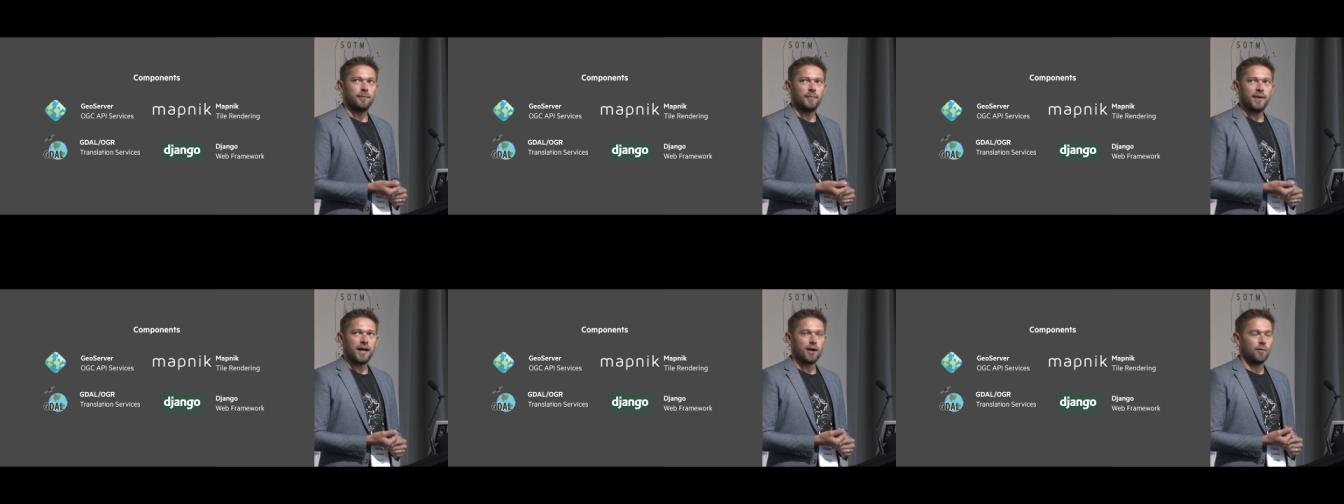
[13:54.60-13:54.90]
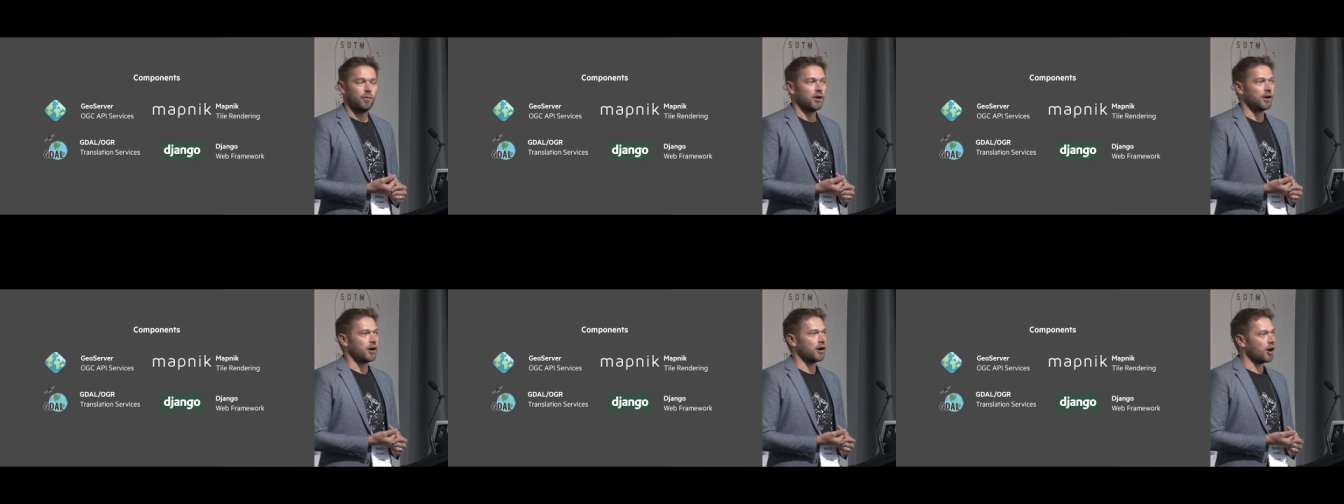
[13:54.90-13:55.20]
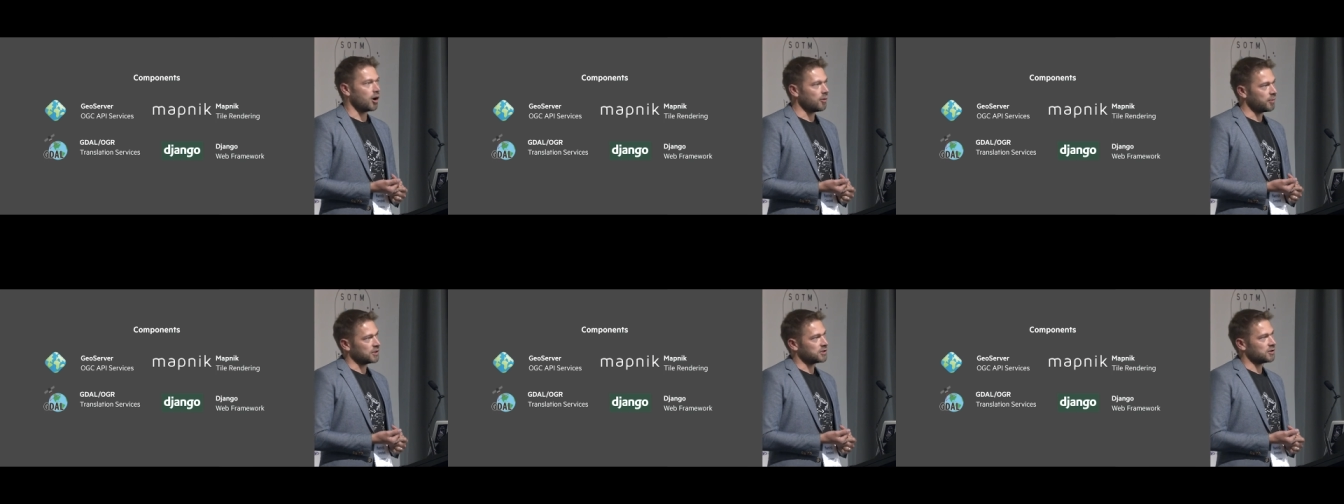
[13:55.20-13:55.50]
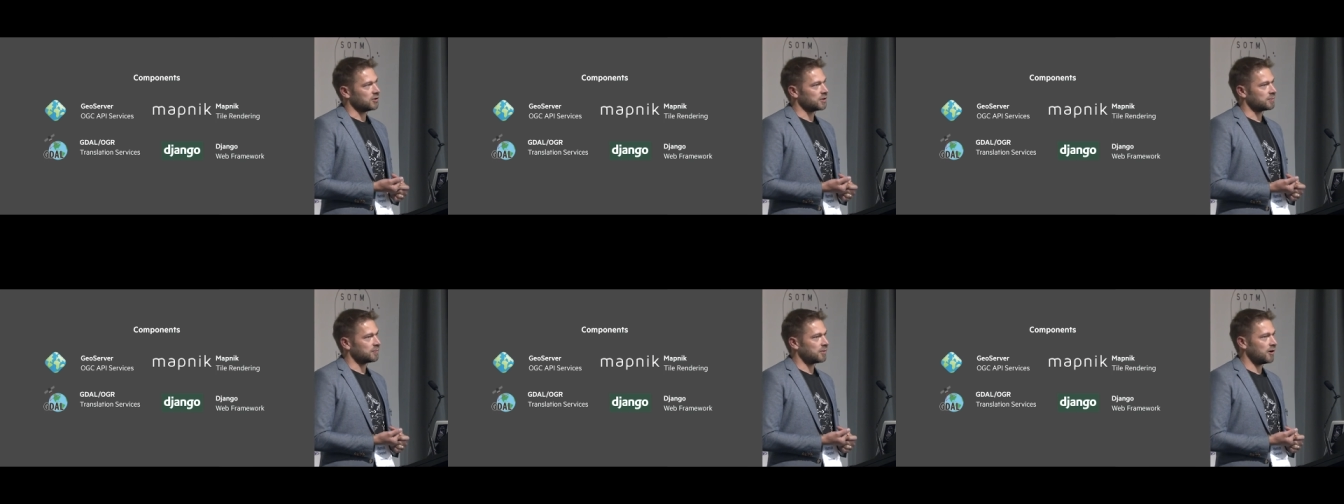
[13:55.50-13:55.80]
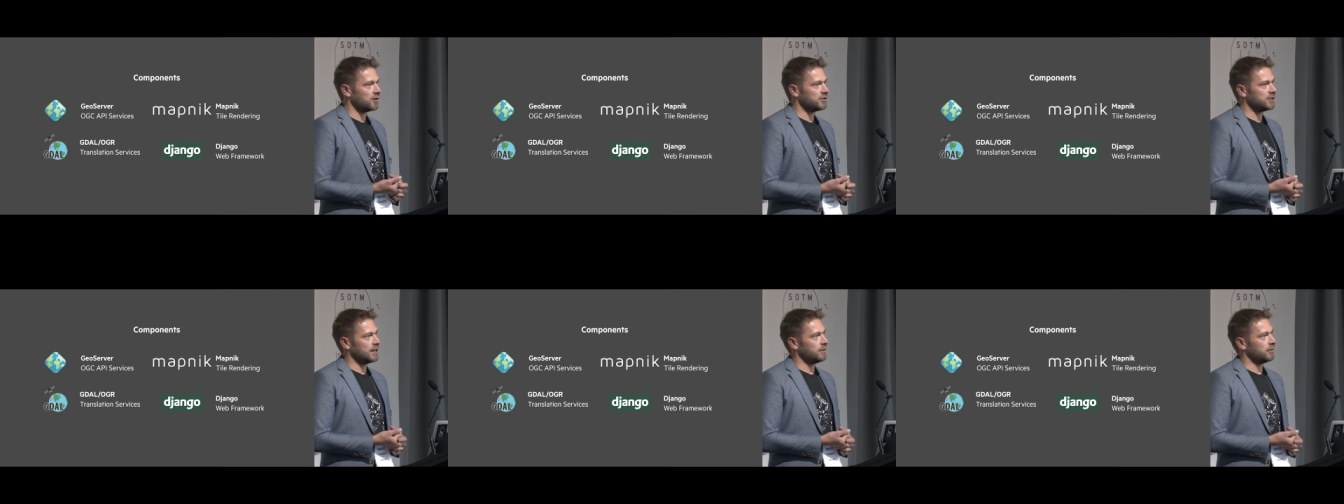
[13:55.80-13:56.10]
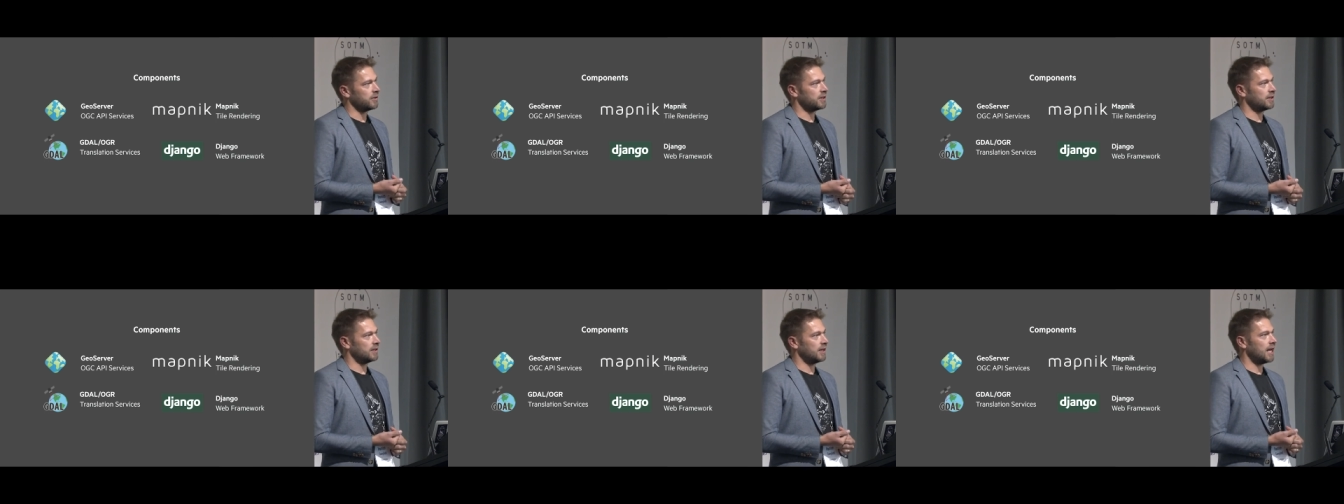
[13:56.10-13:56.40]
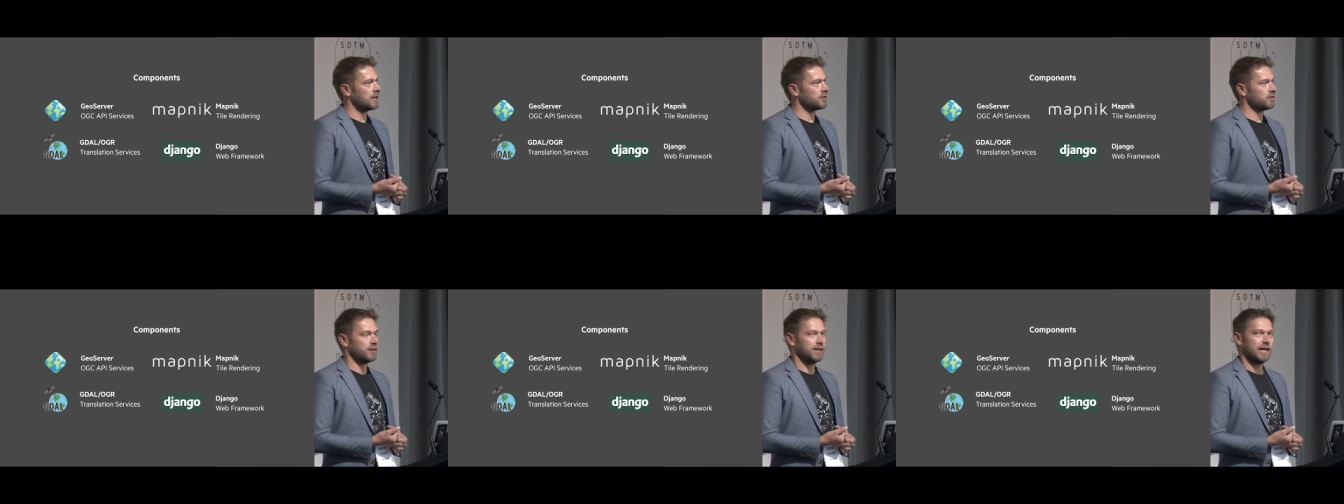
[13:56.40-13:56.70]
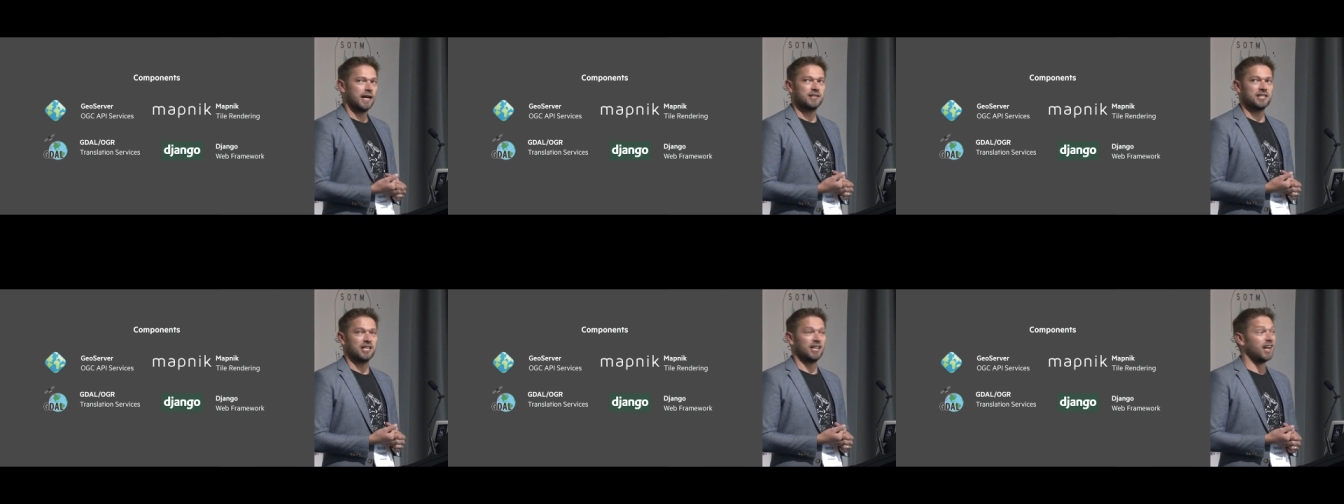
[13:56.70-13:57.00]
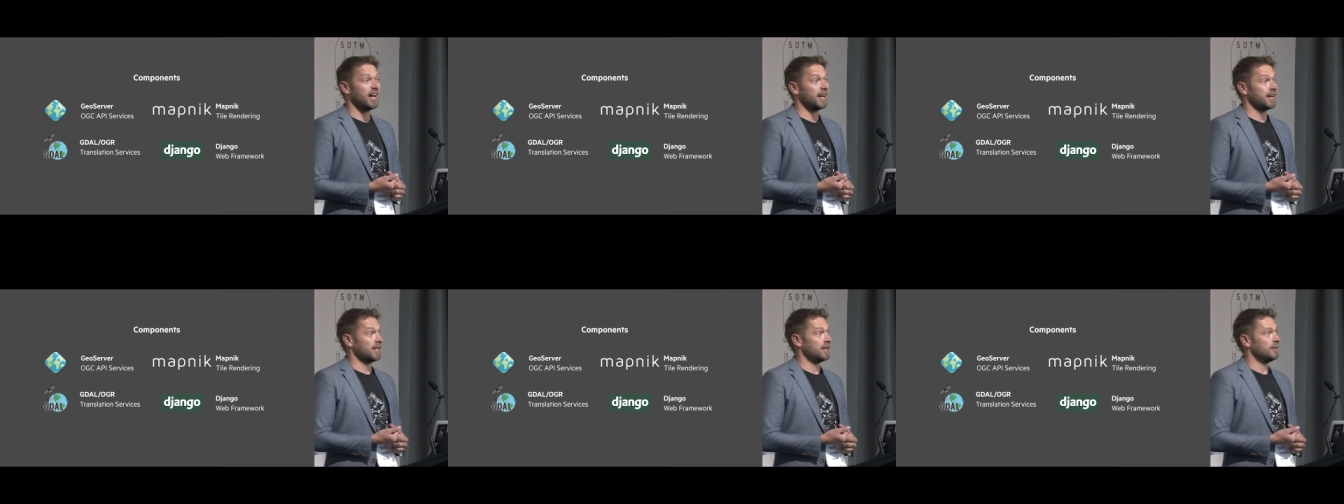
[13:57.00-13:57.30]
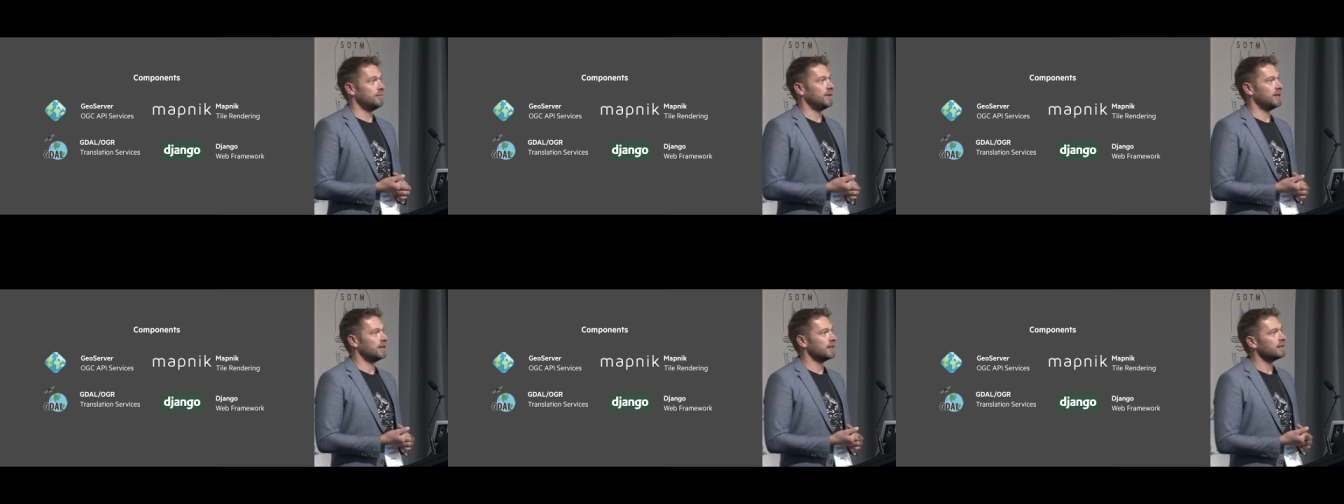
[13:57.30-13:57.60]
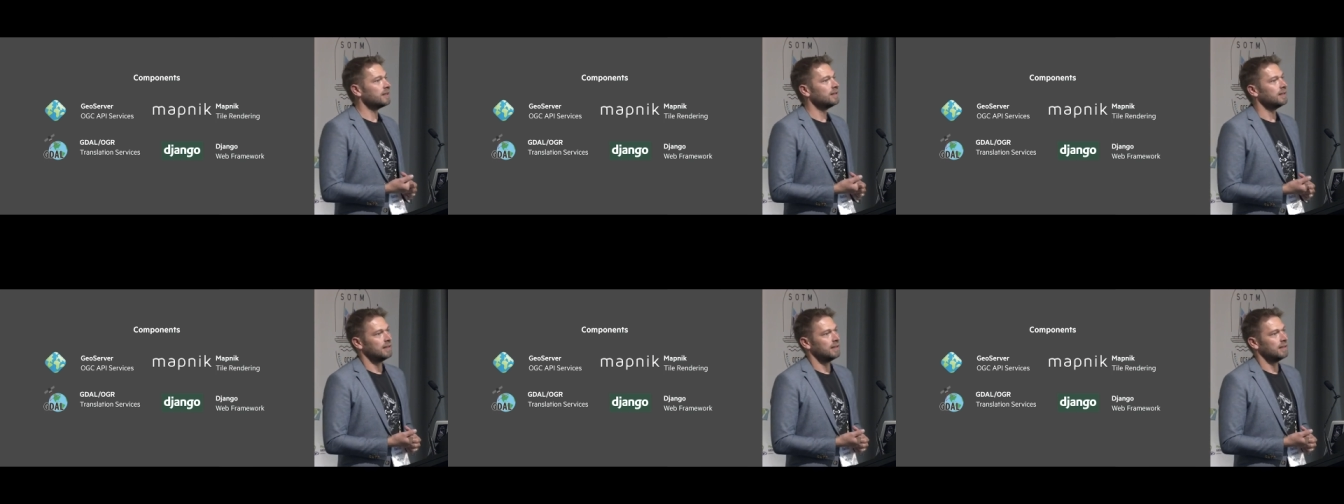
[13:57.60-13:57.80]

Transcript: how to work on an open source project with a hundred thousand line commit